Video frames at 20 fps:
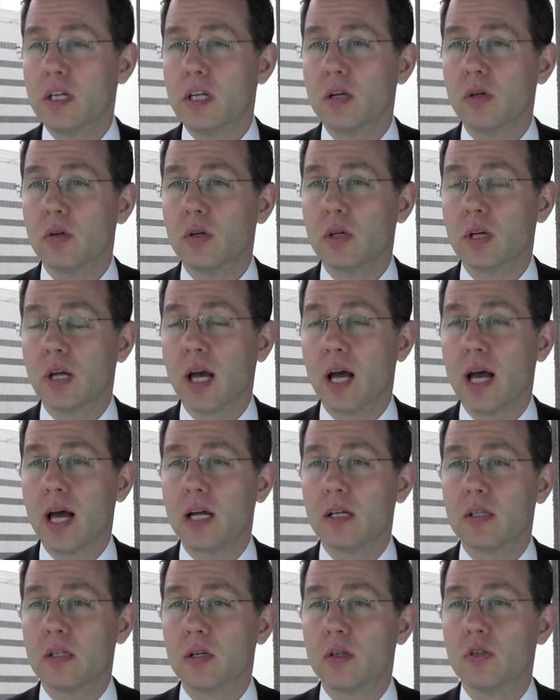need to look
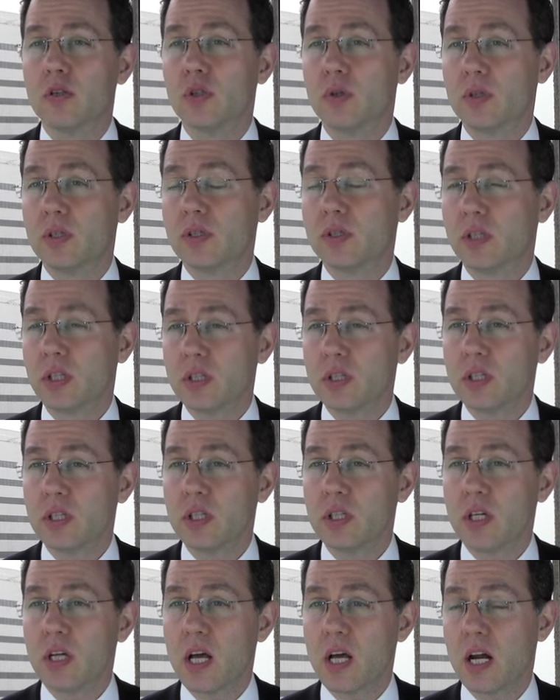at jurisdiction,